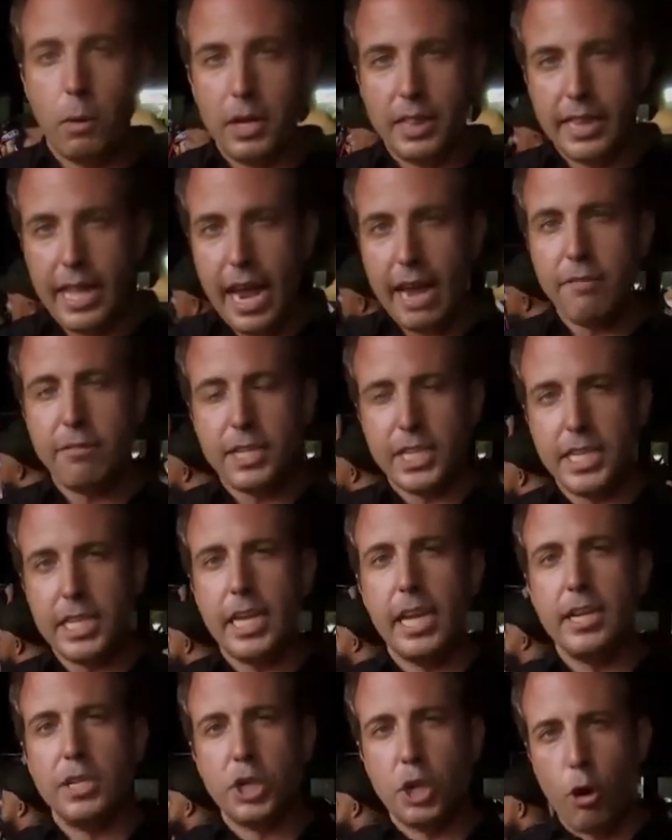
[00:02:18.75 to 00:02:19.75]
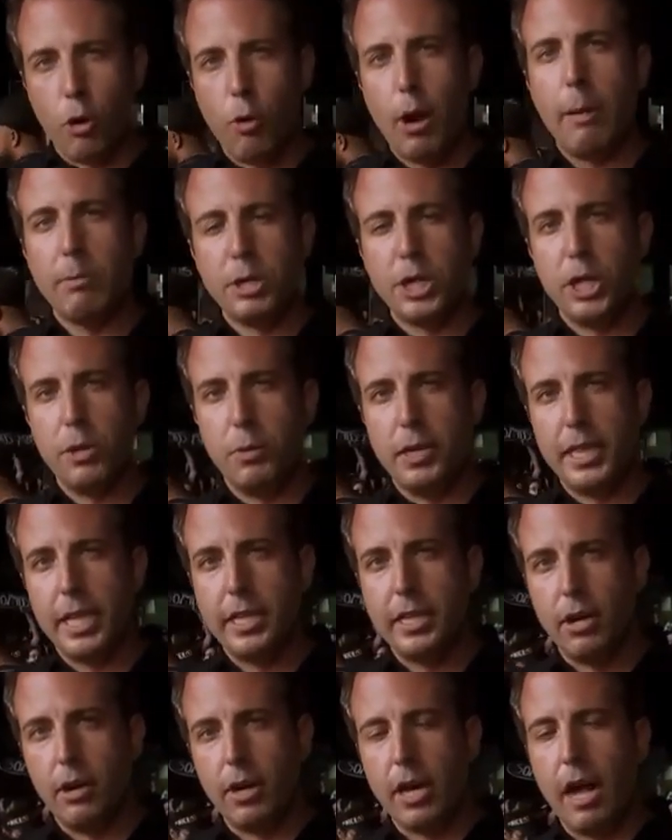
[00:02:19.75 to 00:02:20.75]
what they see as corruption
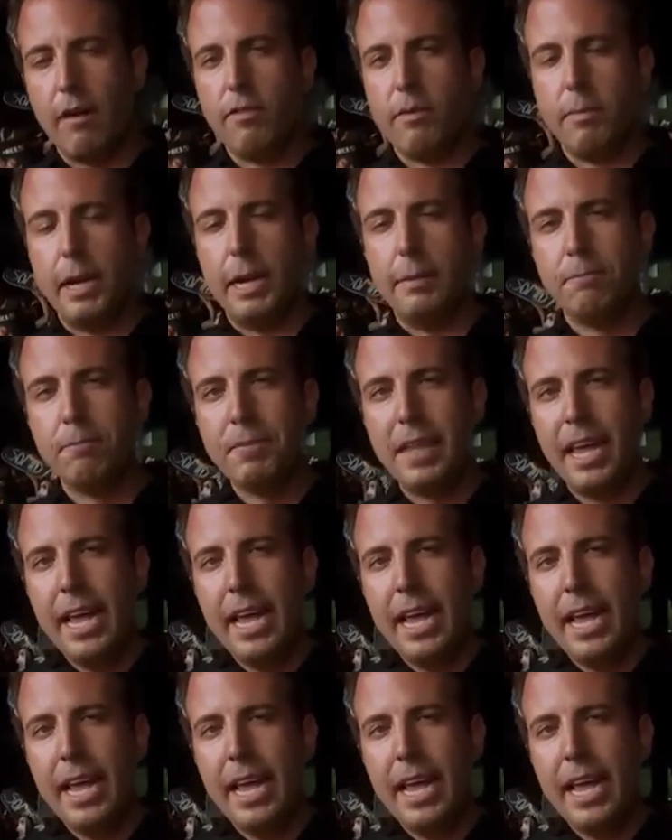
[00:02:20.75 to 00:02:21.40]
within their government.